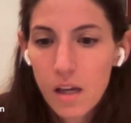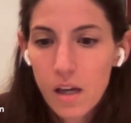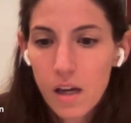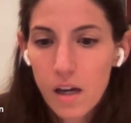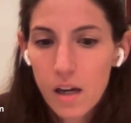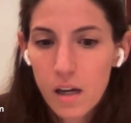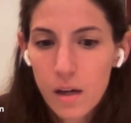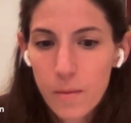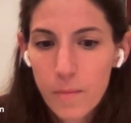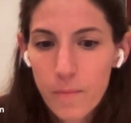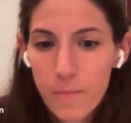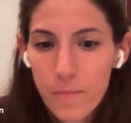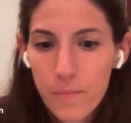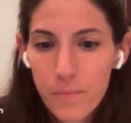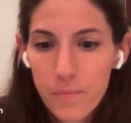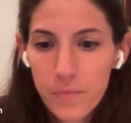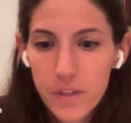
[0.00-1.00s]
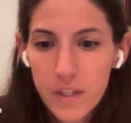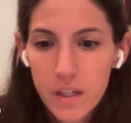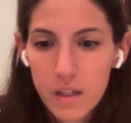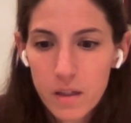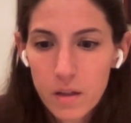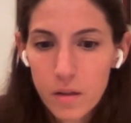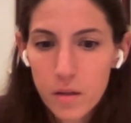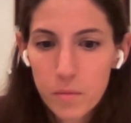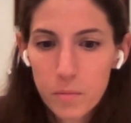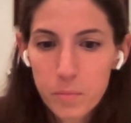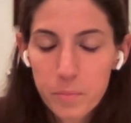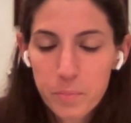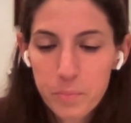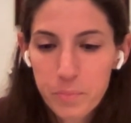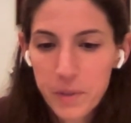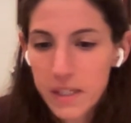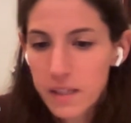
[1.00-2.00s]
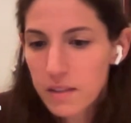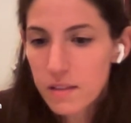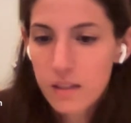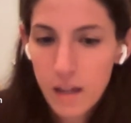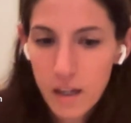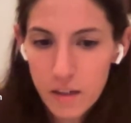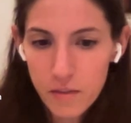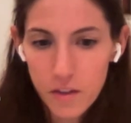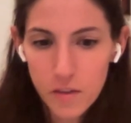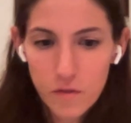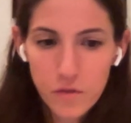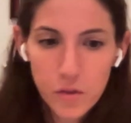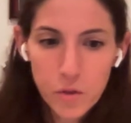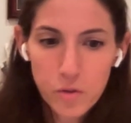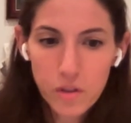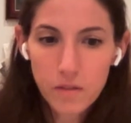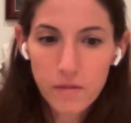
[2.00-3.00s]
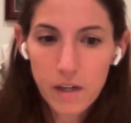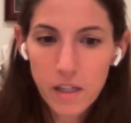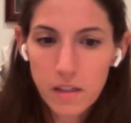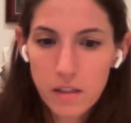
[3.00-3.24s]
because it's kind of confusing, right?